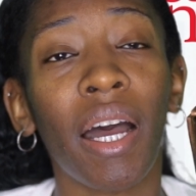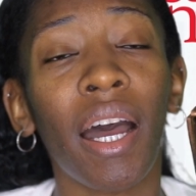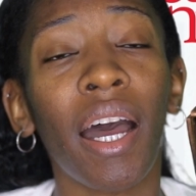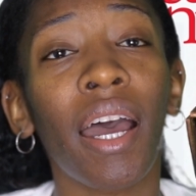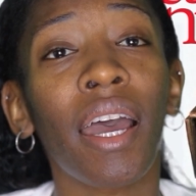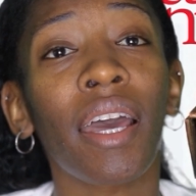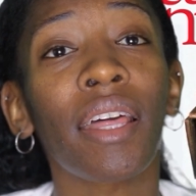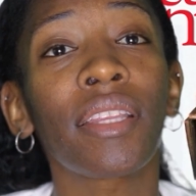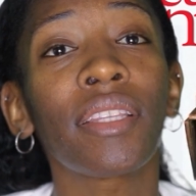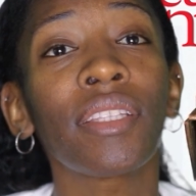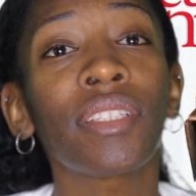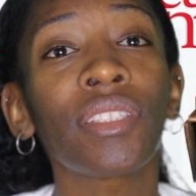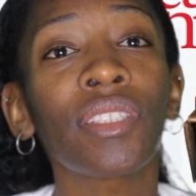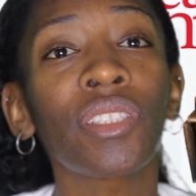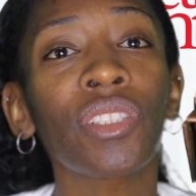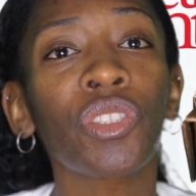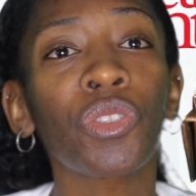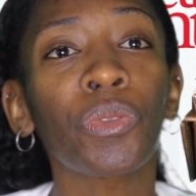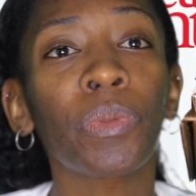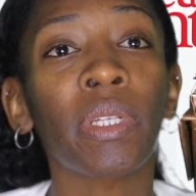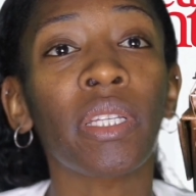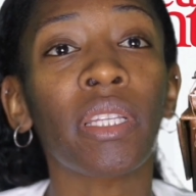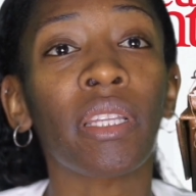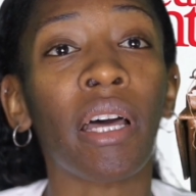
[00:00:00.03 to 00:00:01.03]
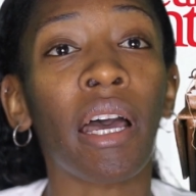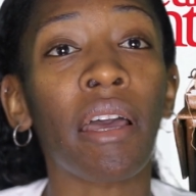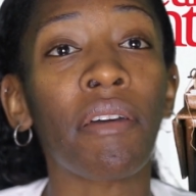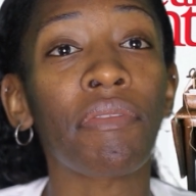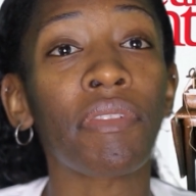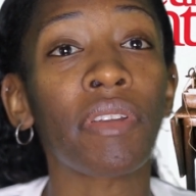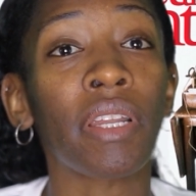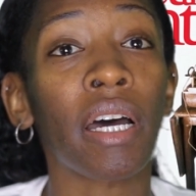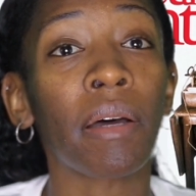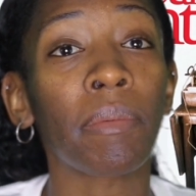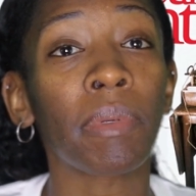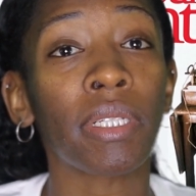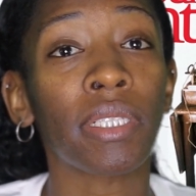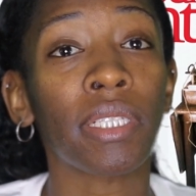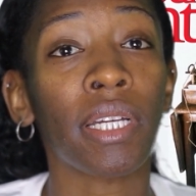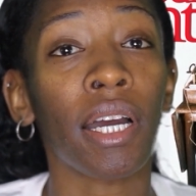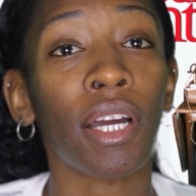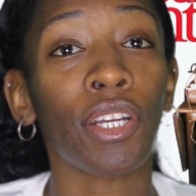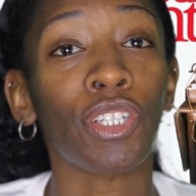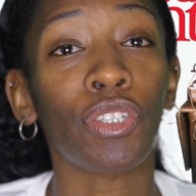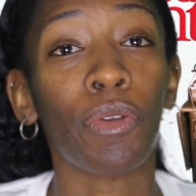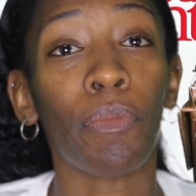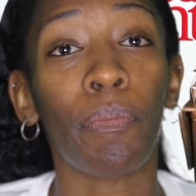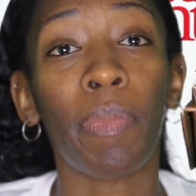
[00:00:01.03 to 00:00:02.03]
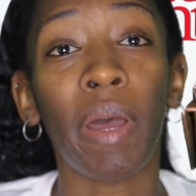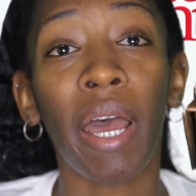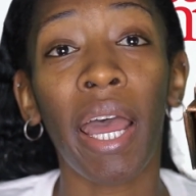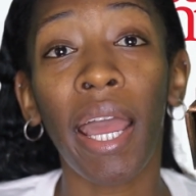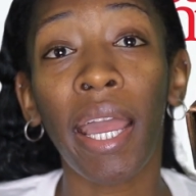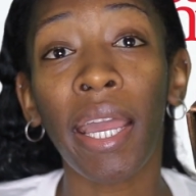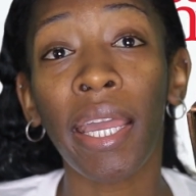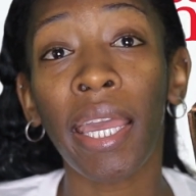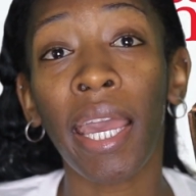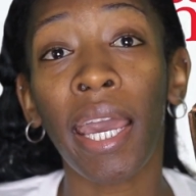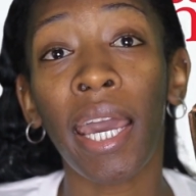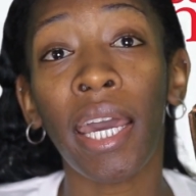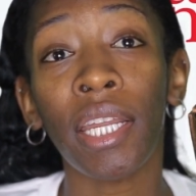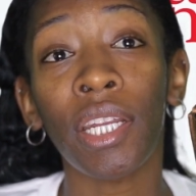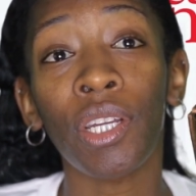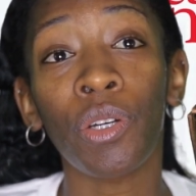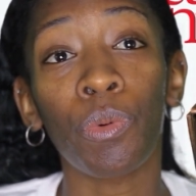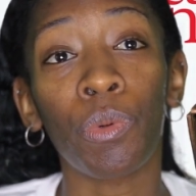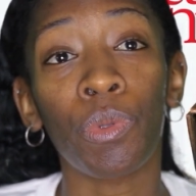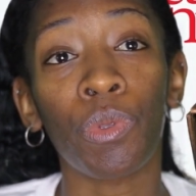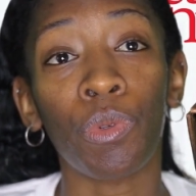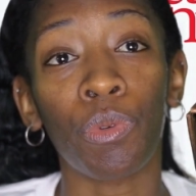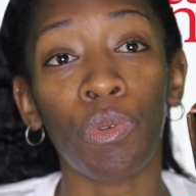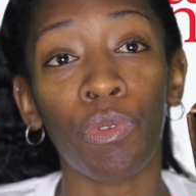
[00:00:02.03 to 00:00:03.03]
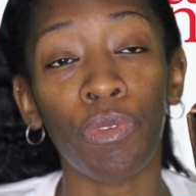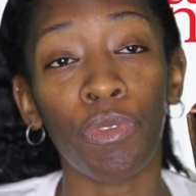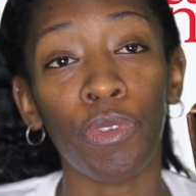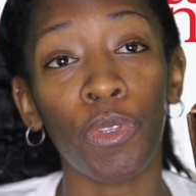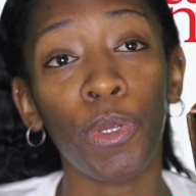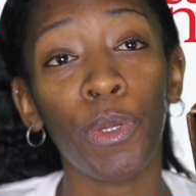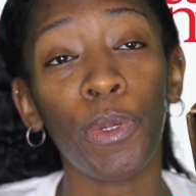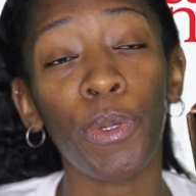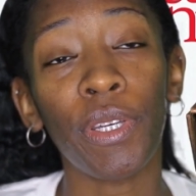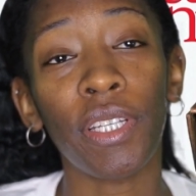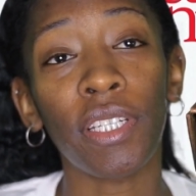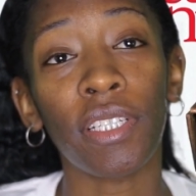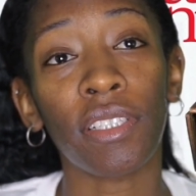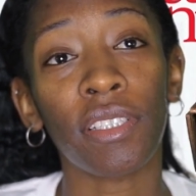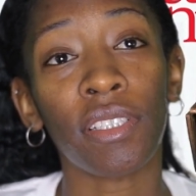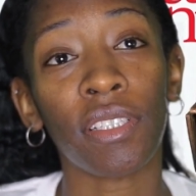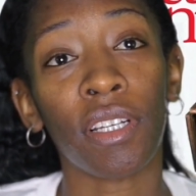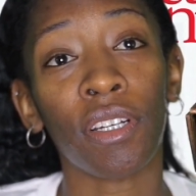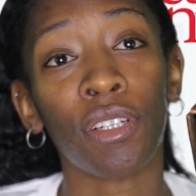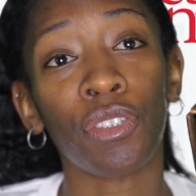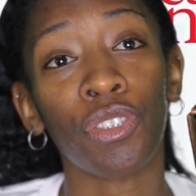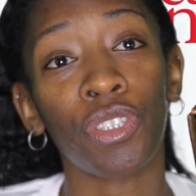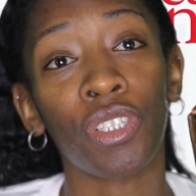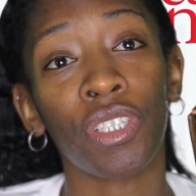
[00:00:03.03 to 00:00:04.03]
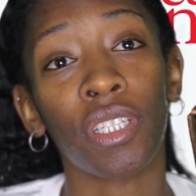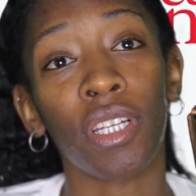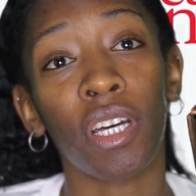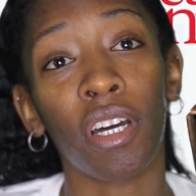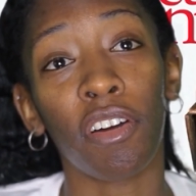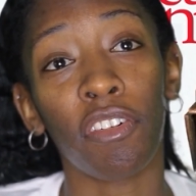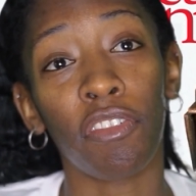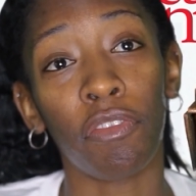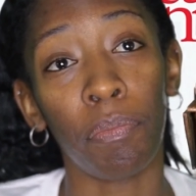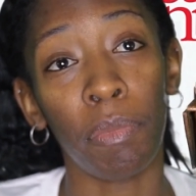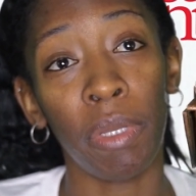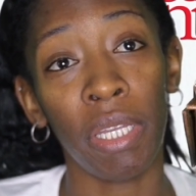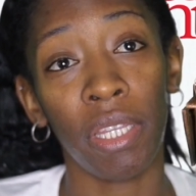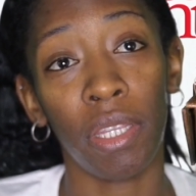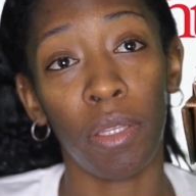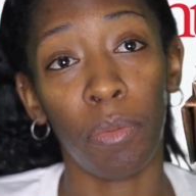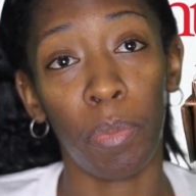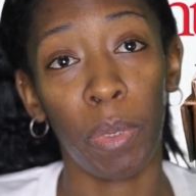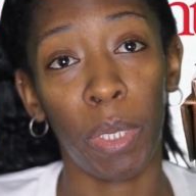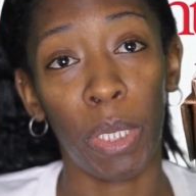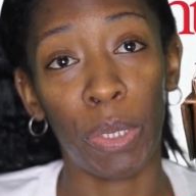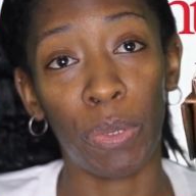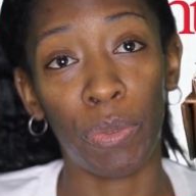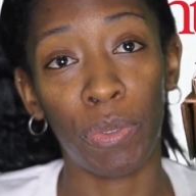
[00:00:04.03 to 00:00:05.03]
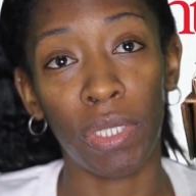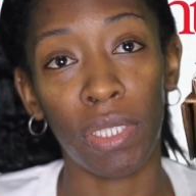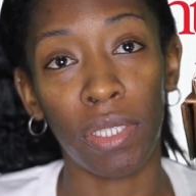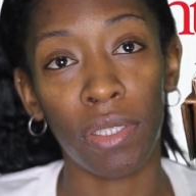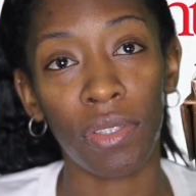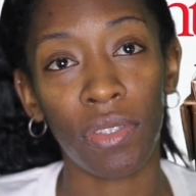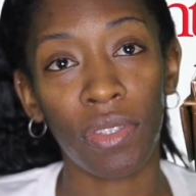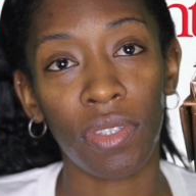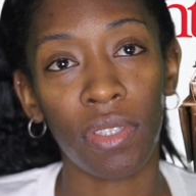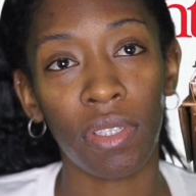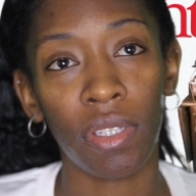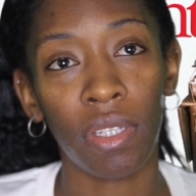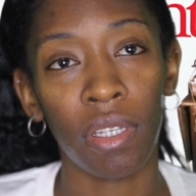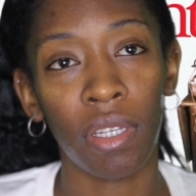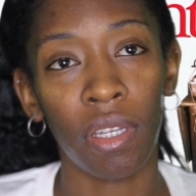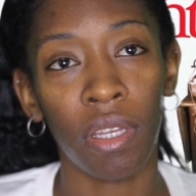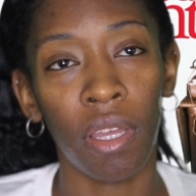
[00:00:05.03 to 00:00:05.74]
Hi, this is Sweet Life, and I'm Natasha, back at it with a review and discussion of Meet the Parents.